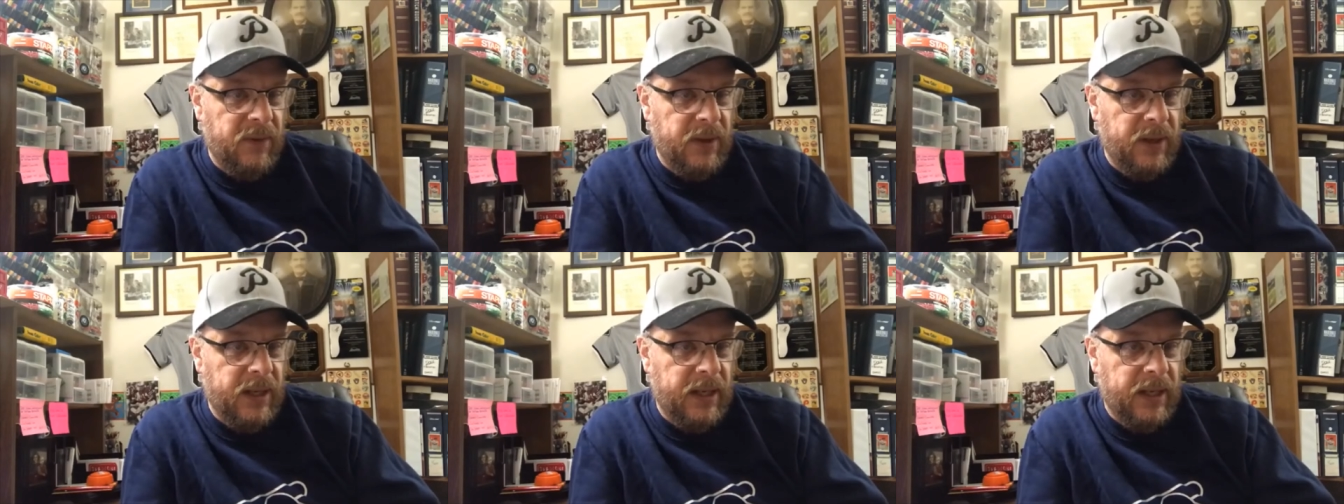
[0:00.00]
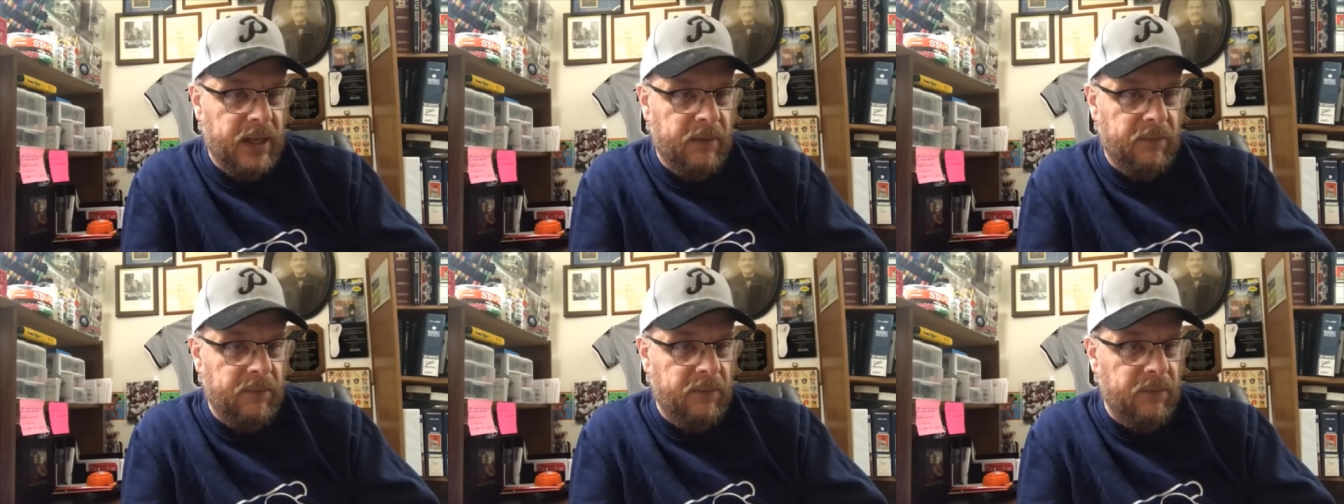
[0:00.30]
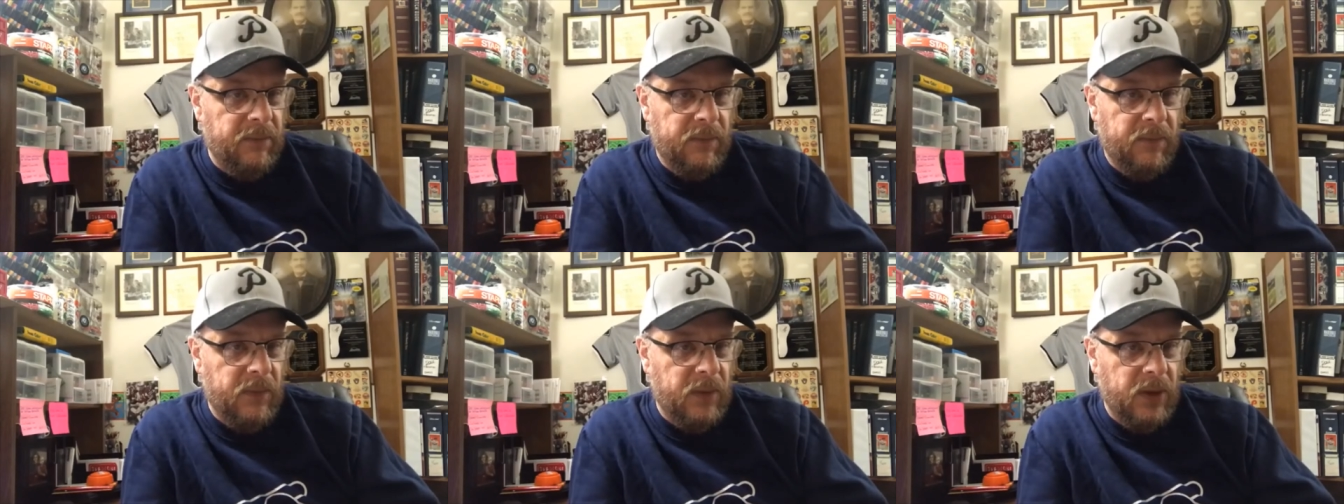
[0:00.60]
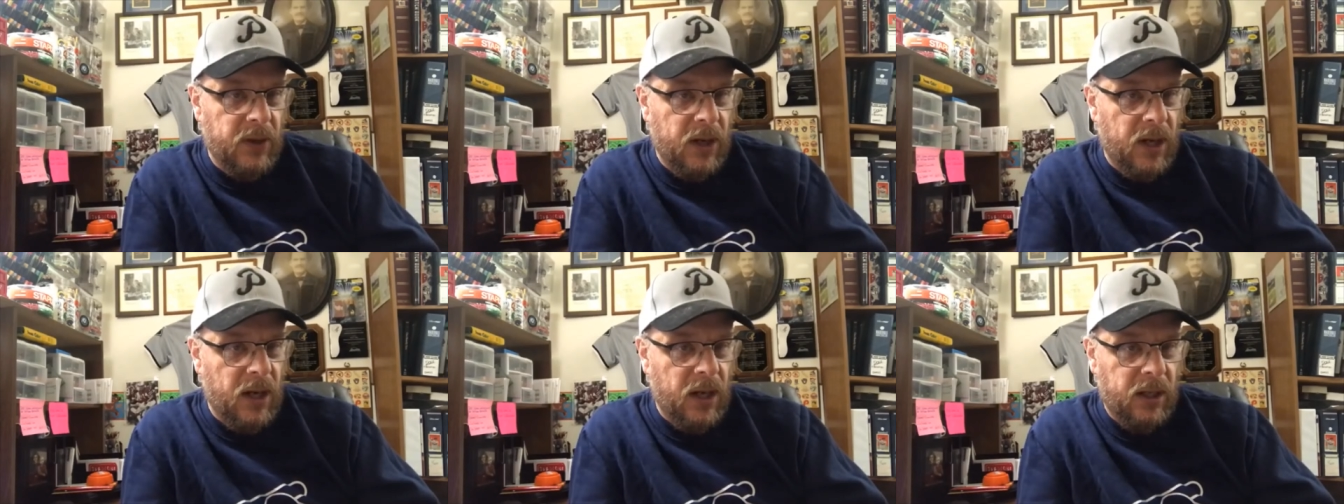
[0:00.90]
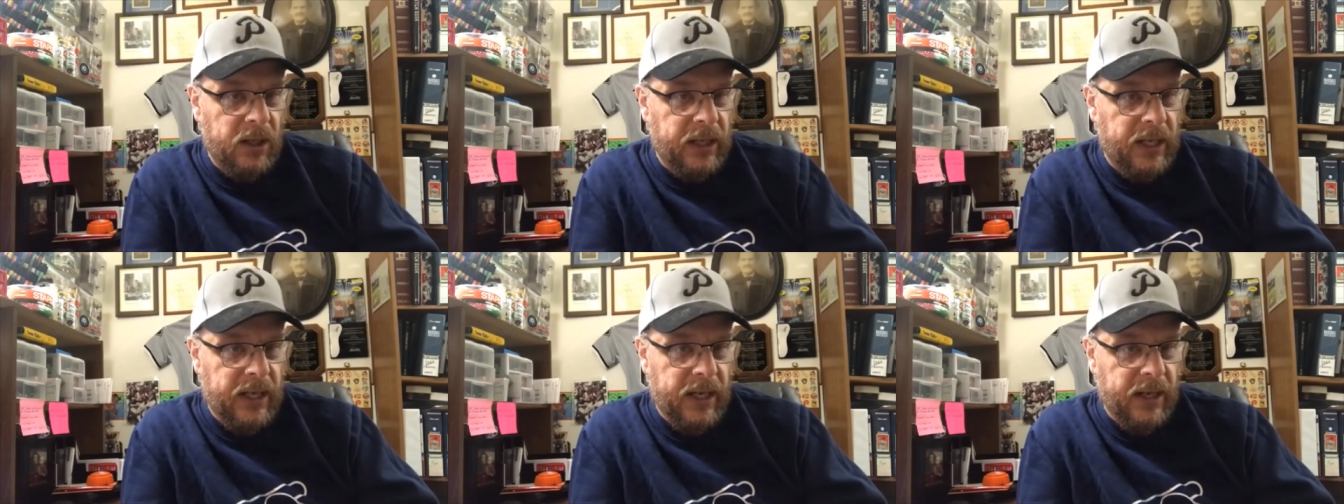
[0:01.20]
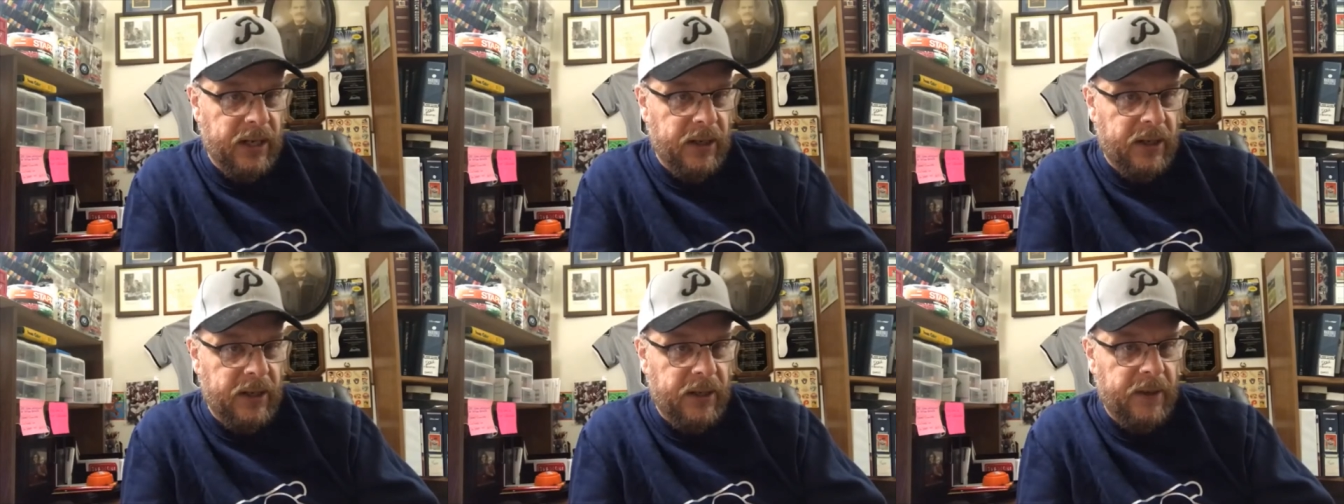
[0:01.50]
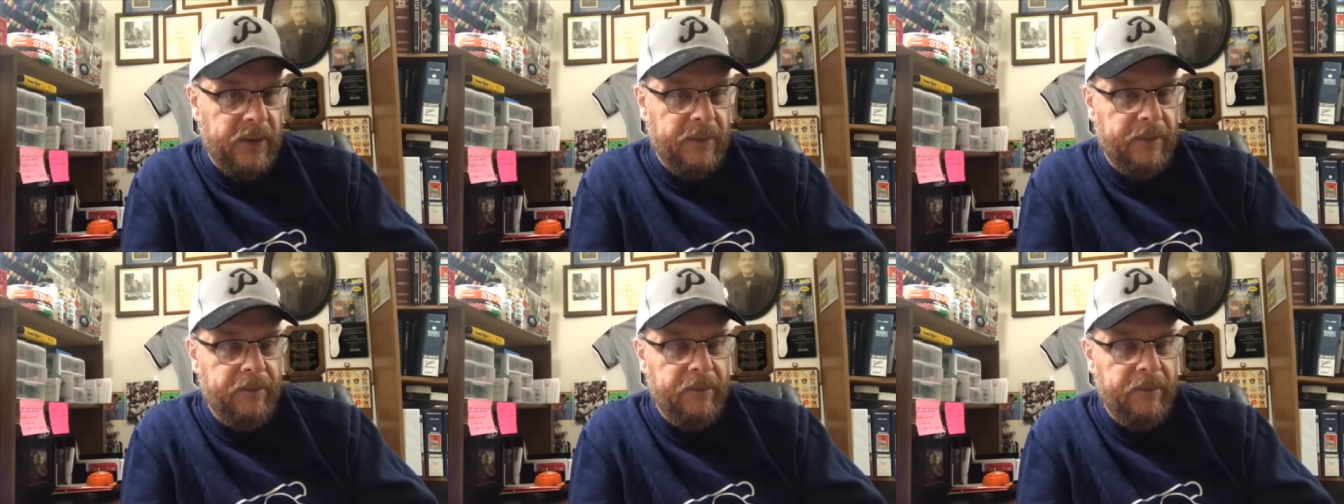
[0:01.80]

um, all year.